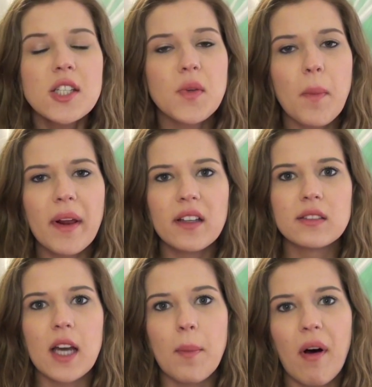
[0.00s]
So I went a
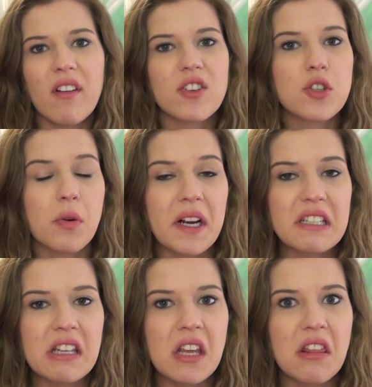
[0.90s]
little nail polish
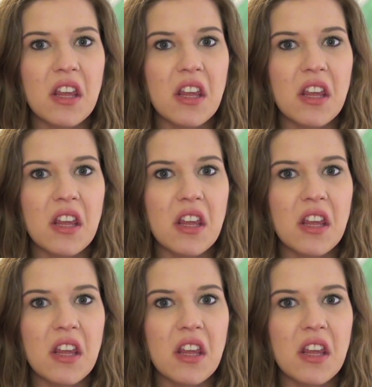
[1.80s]
crazy.